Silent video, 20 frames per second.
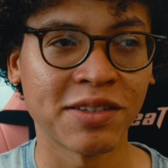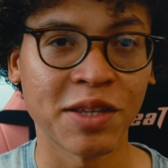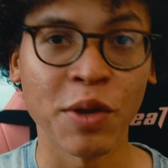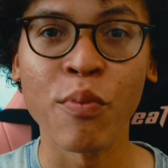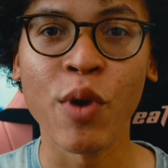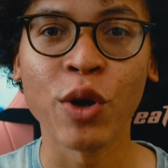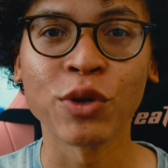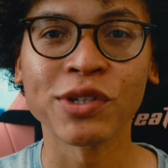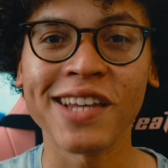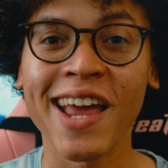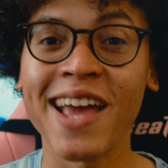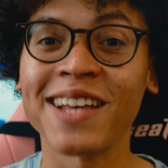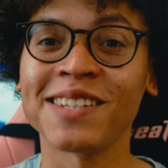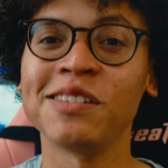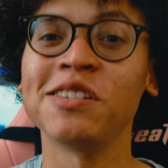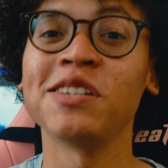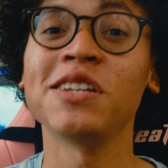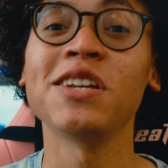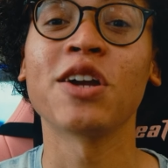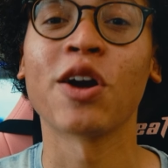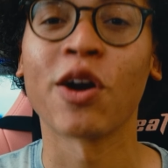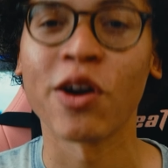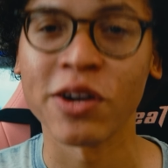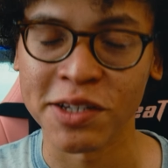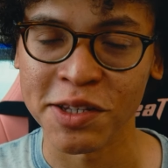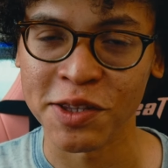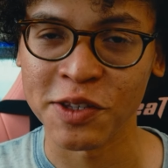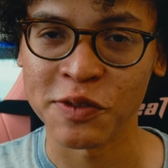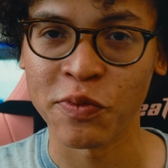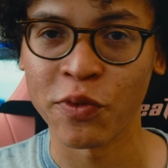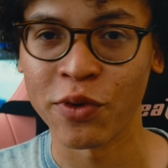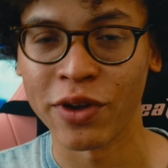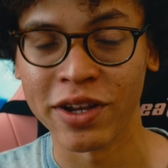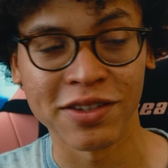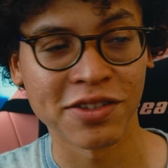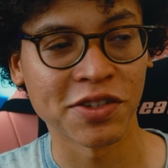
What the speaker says: than most SD cards at this point.